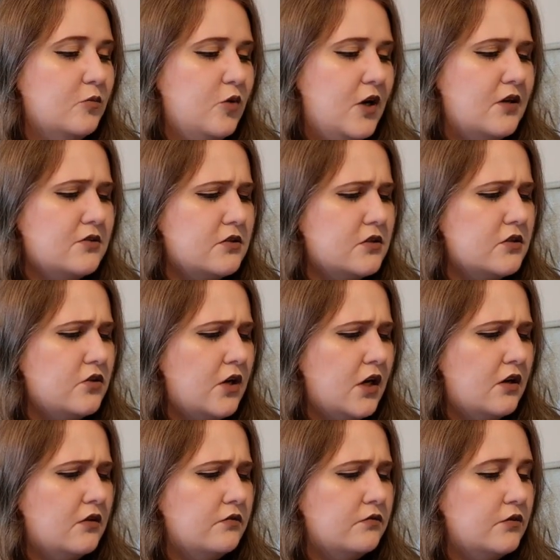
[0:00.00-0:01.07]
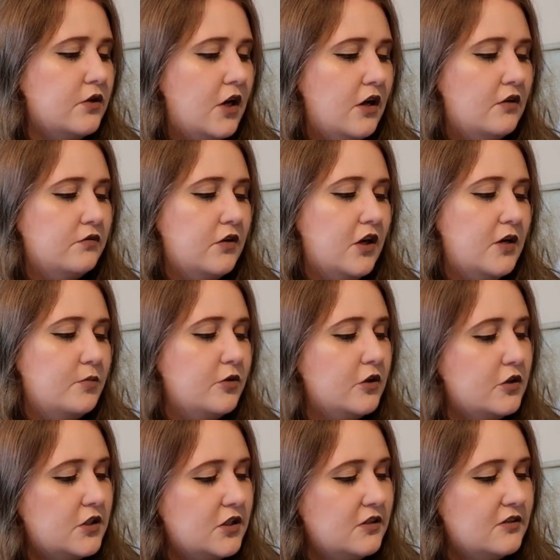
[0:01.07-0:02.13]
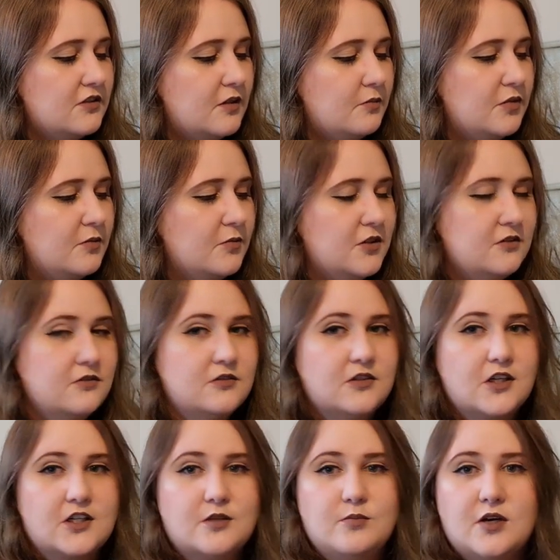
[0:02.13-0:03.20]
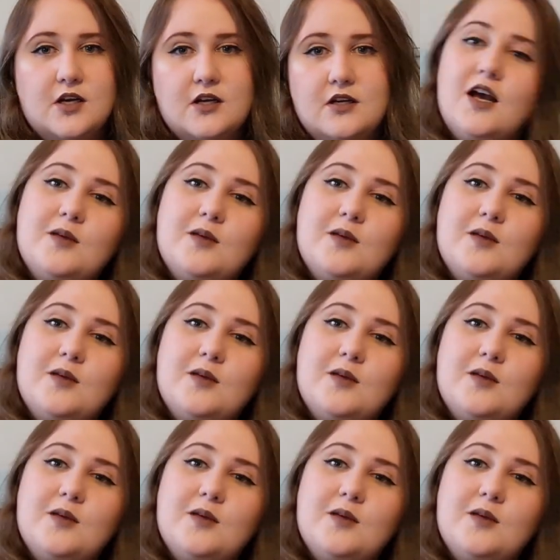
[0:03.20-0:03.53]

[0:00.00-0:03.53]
What else do you have? You have high protein supplement. Alright, goodbye.